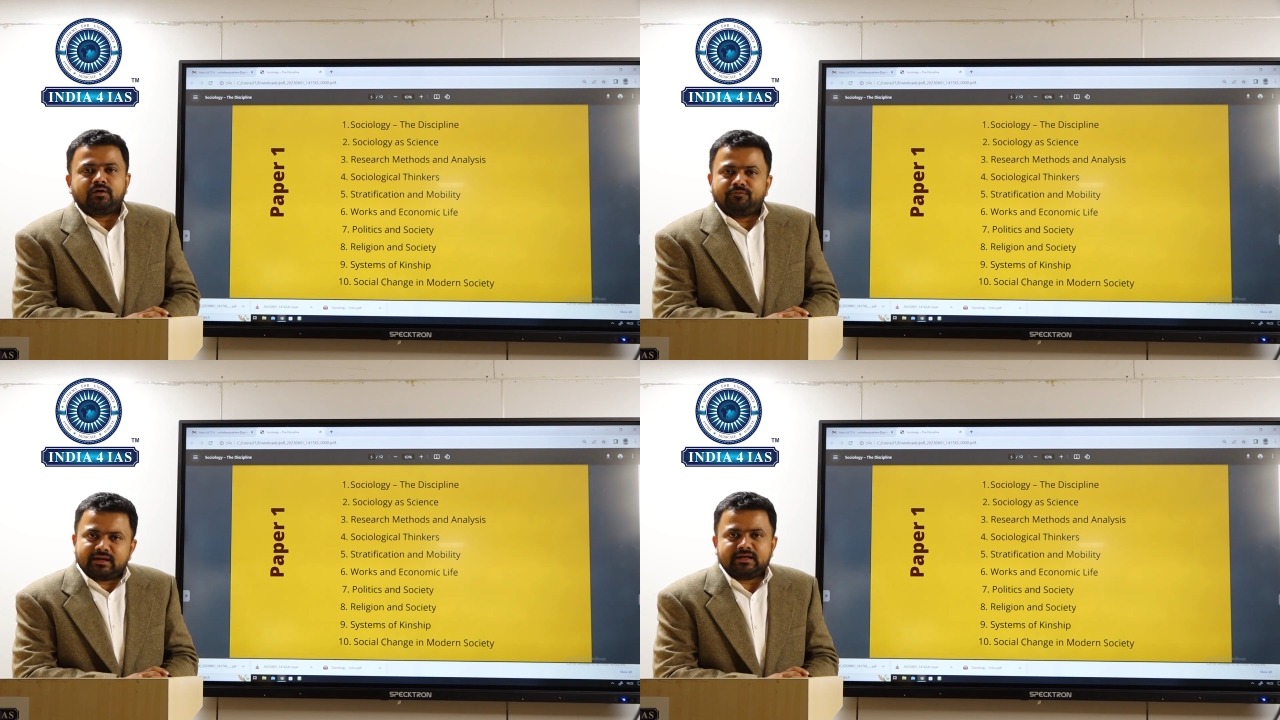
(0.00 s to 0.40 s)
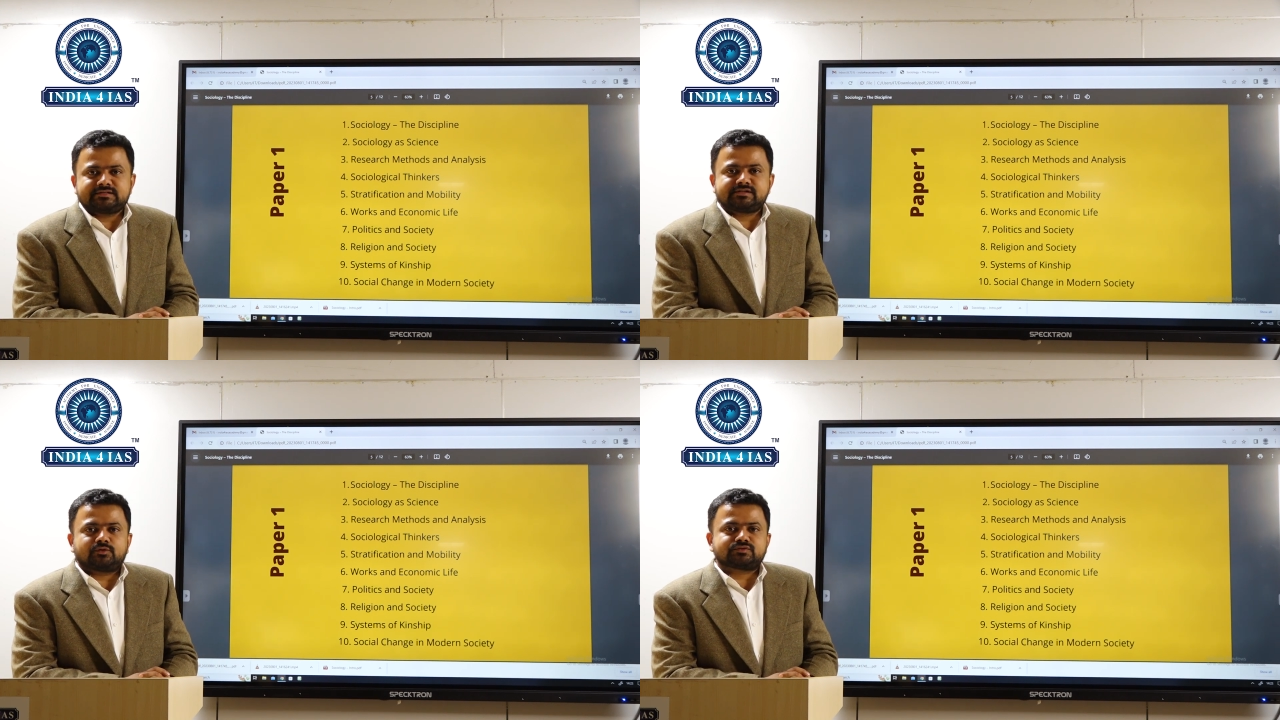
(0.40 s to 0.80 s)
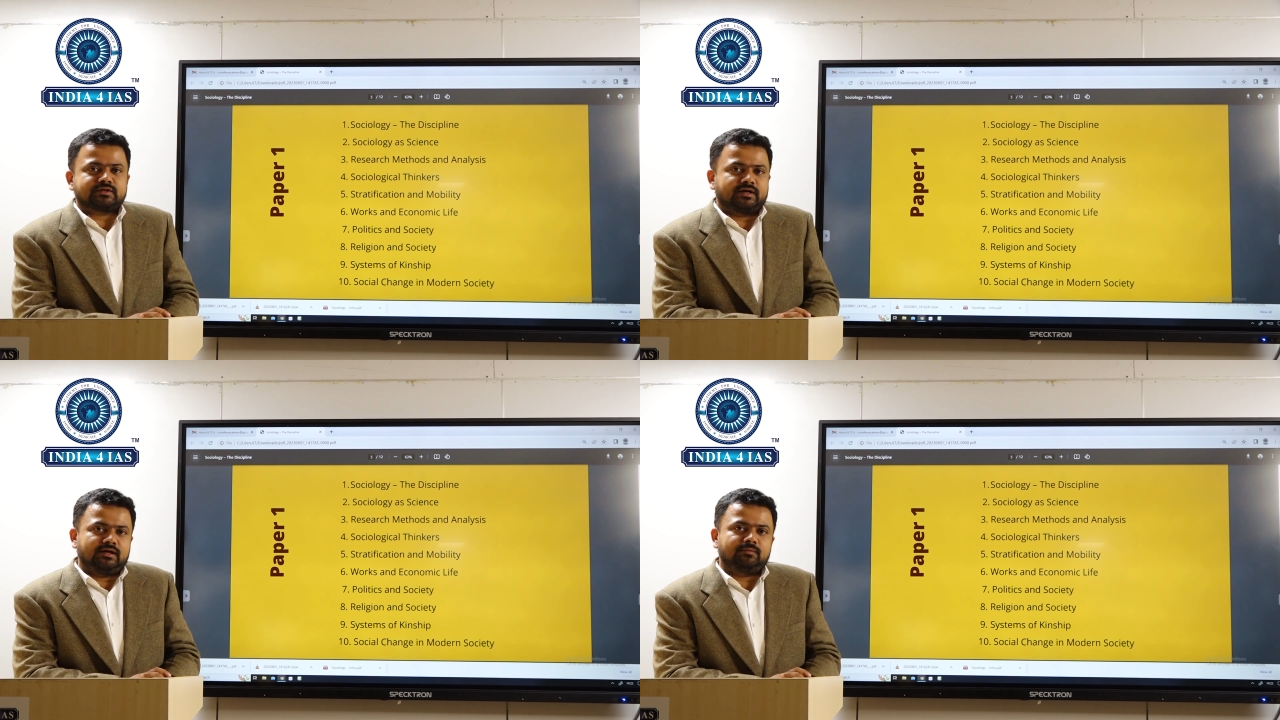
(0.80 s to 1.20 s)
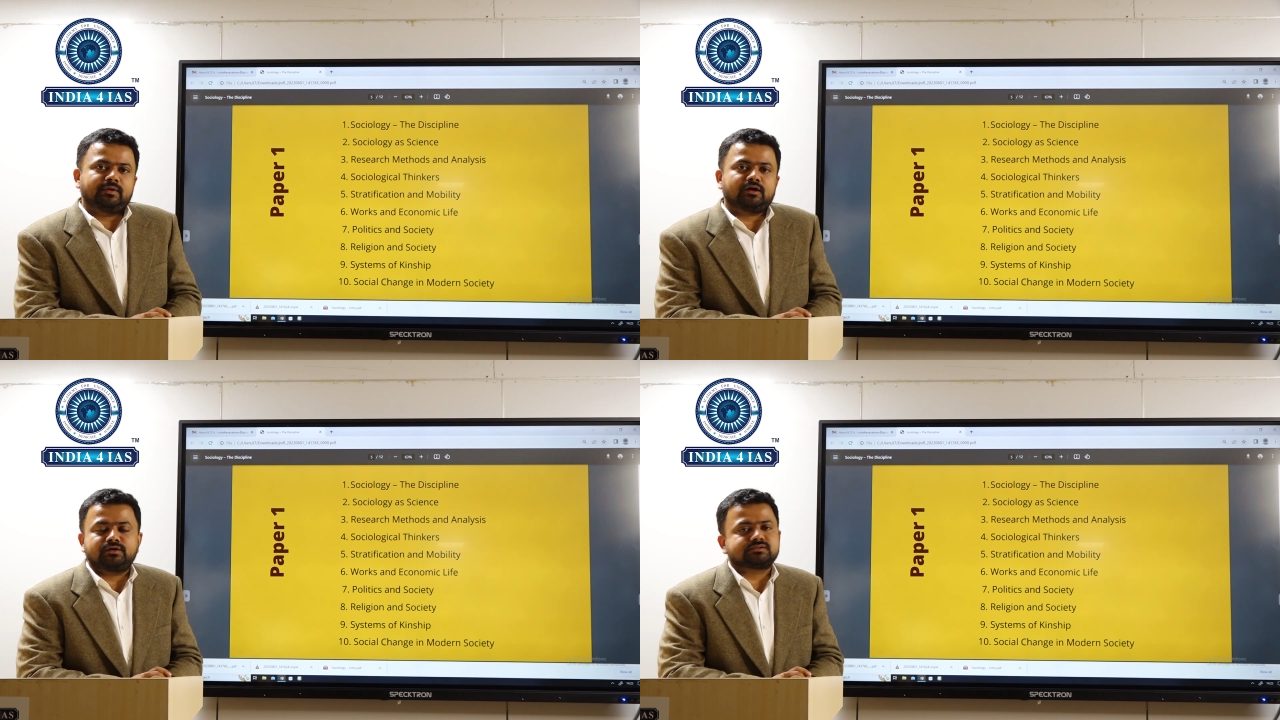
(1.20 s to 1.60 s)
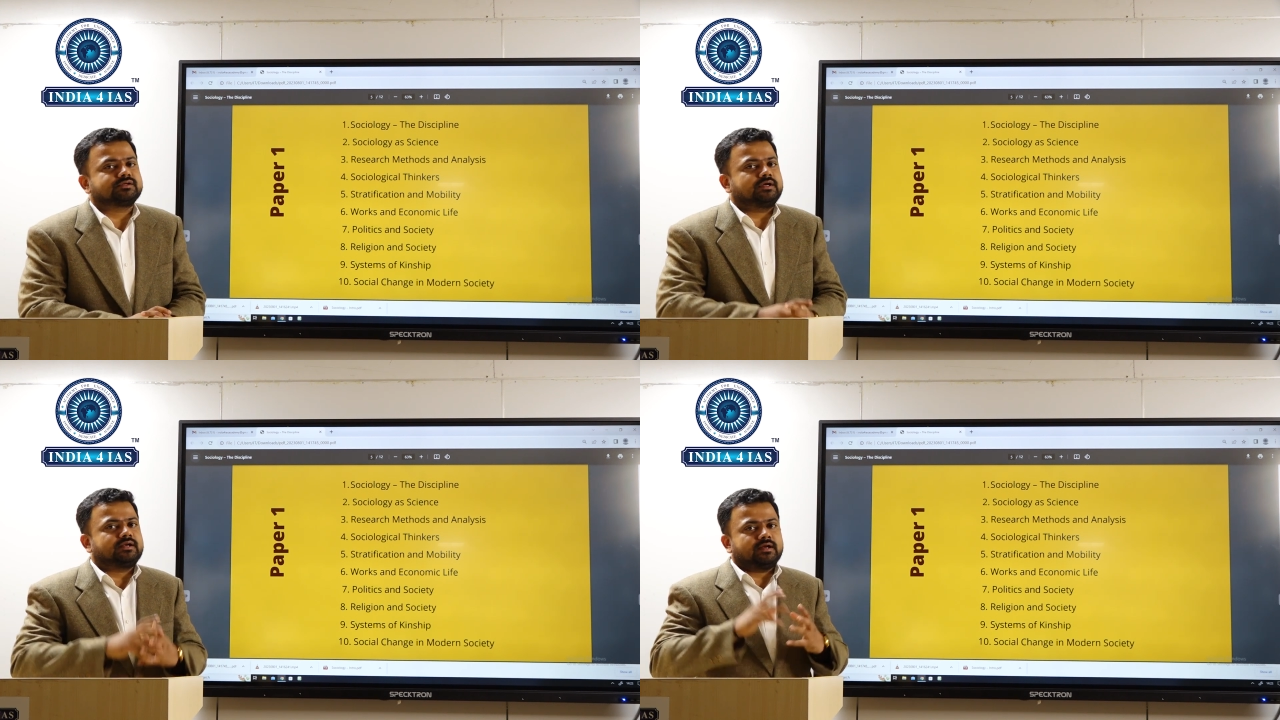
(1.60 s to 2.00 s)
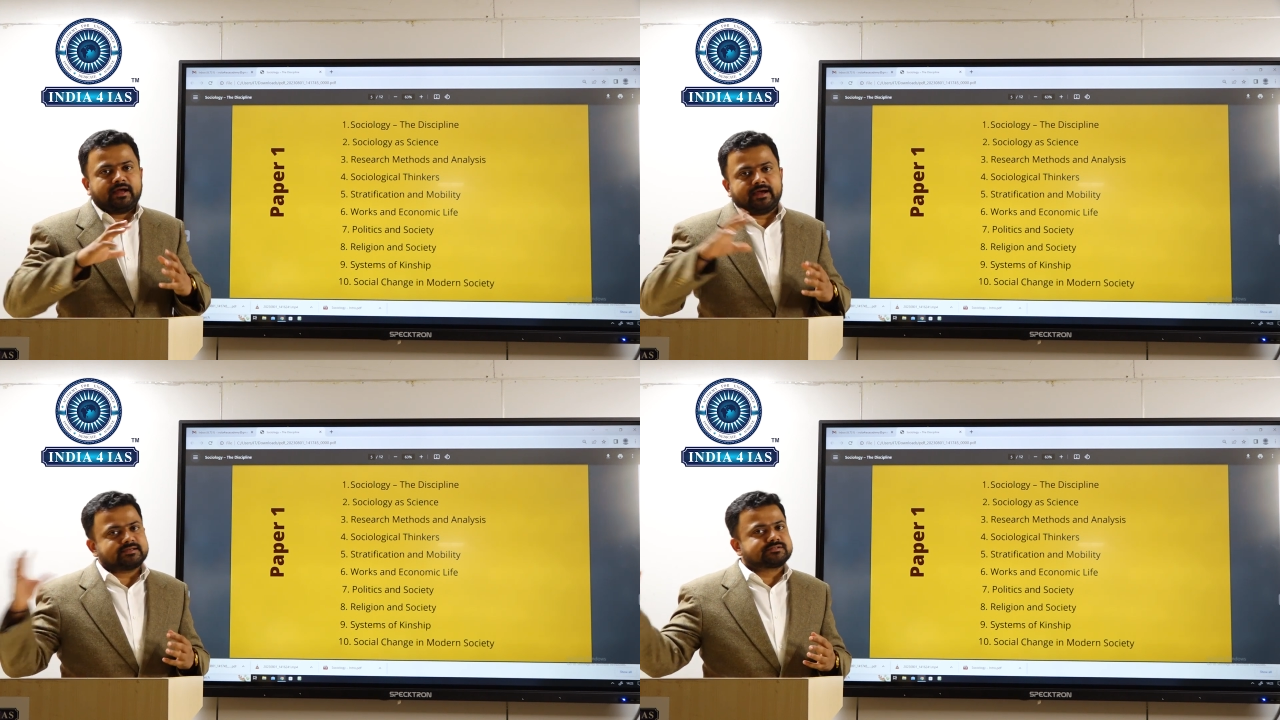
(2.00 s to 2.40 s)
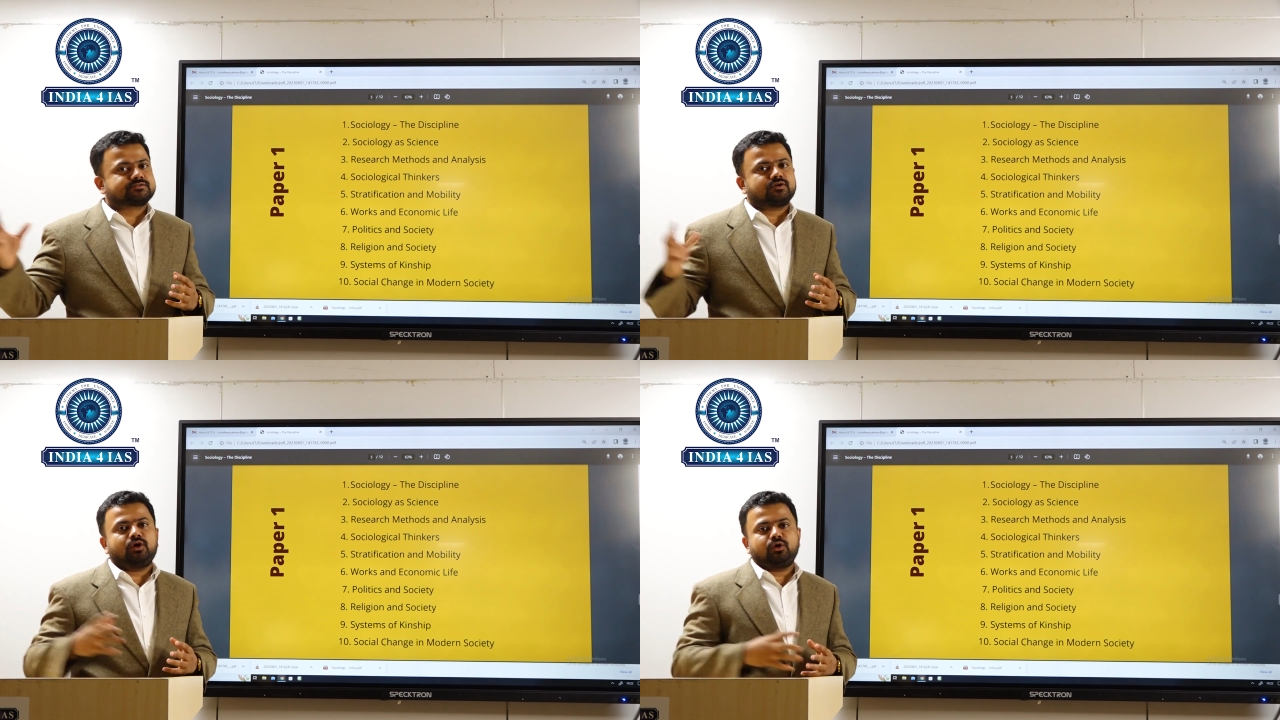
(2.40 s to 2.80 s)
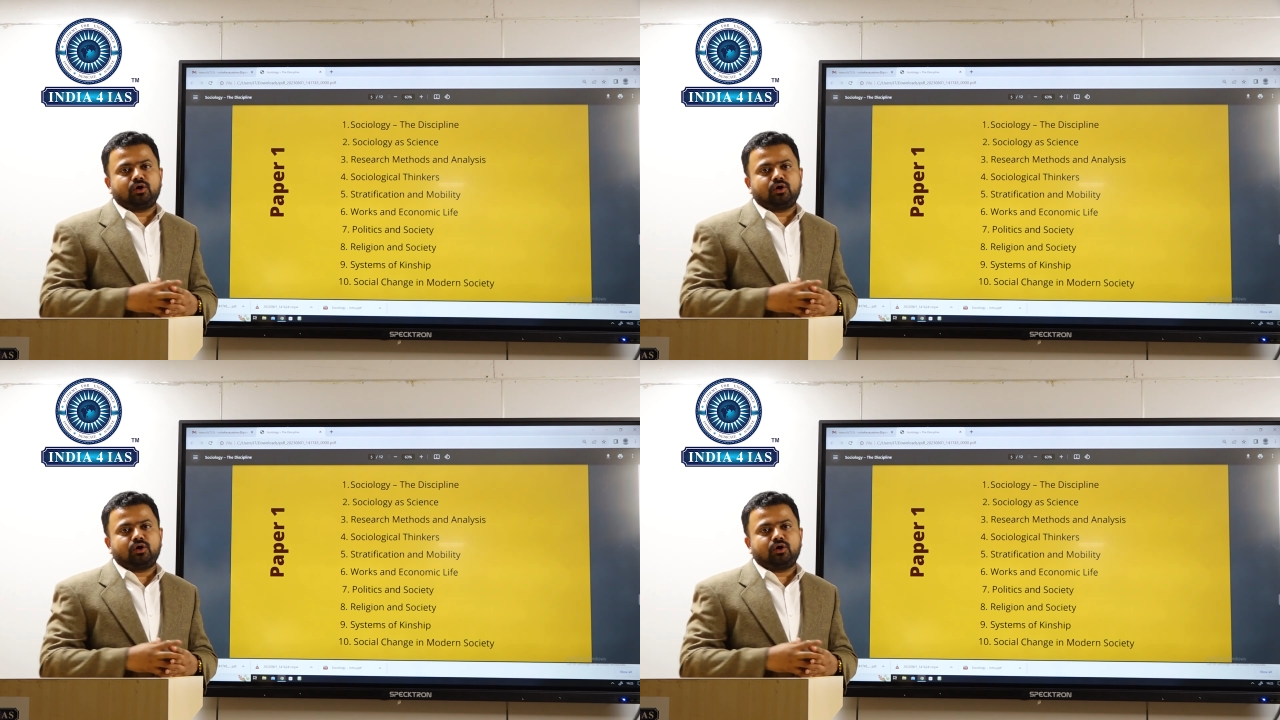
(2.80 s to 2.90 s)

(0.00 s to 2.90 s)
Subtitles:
very easy to study because it has a